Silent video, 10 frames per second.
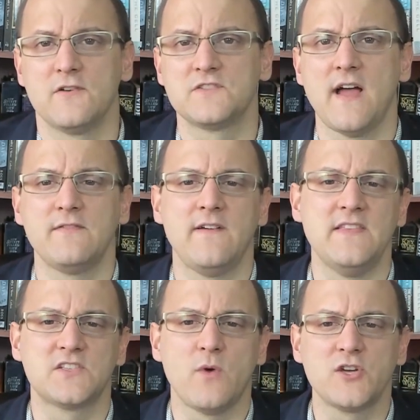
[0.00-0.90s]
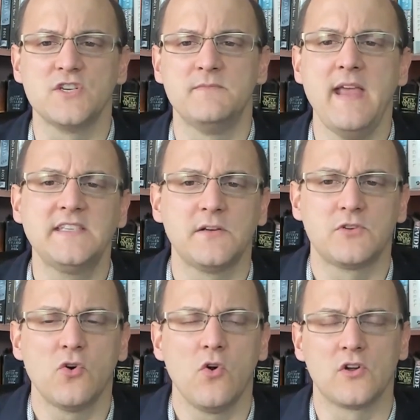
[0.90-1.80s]
in verse 5, we find this question is basically
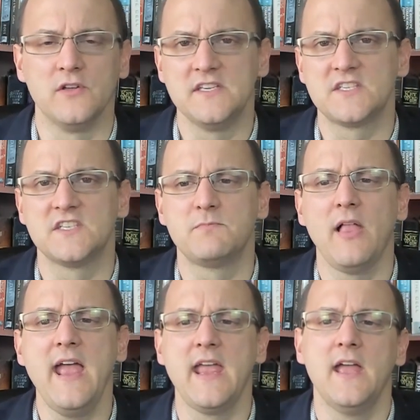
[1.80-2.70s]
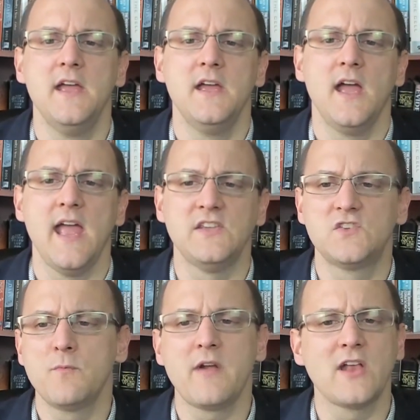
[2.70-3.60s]
rhetorical. He's displaying a
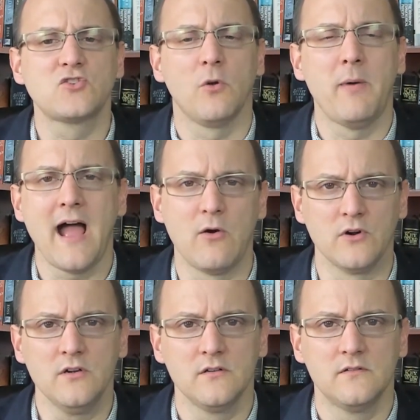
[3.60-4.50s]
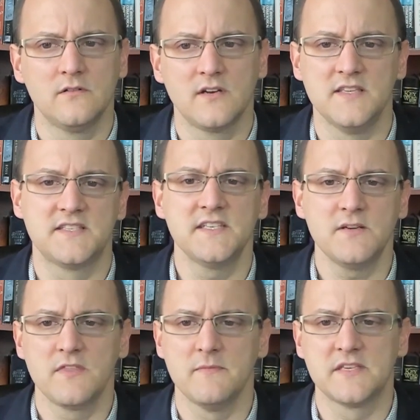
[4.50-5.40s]
supernatural power
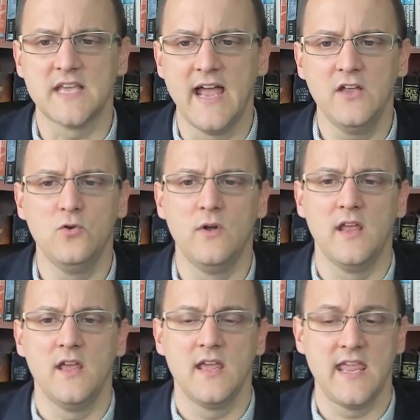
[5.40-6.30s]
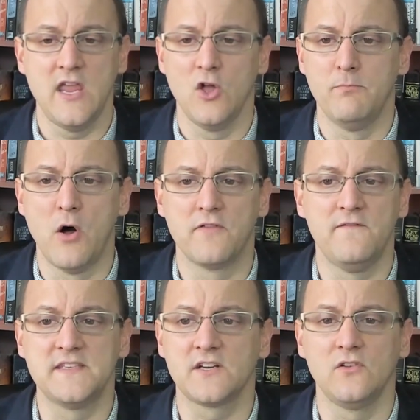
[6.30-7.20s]
consistent with the Messiah who would heal
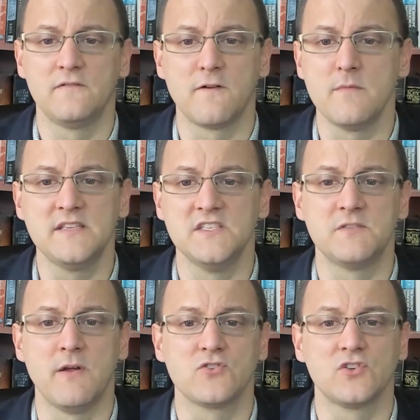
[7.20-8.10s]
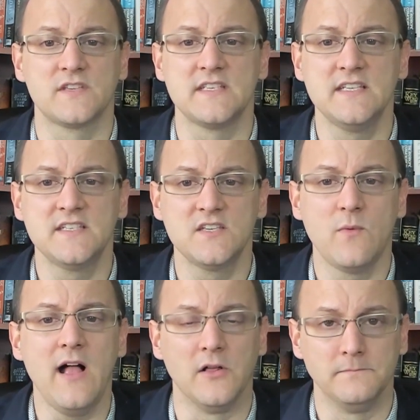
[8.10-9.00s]
both physical infirmities and spiritual diseases
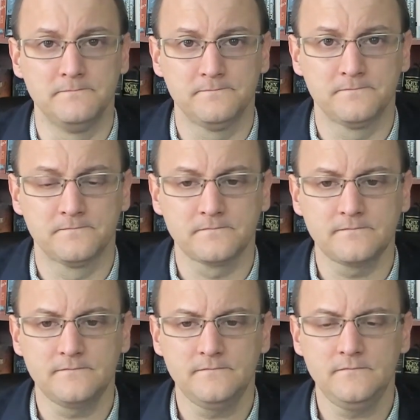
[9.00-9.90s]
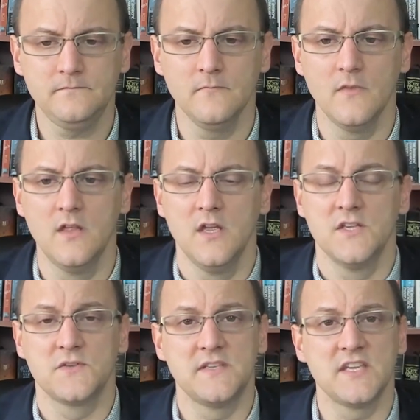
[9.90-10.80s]
as well.
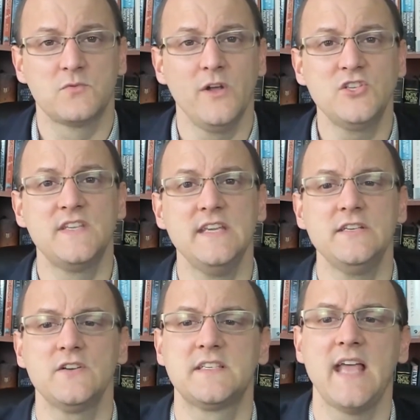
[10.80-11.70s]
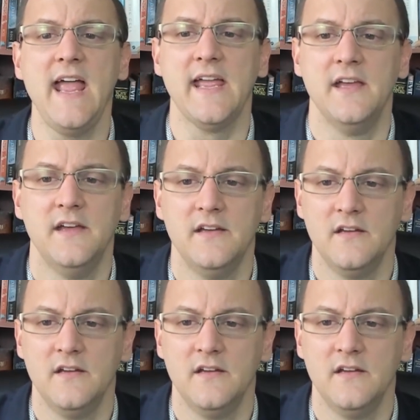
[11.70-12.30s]
So he says, which is easier to say?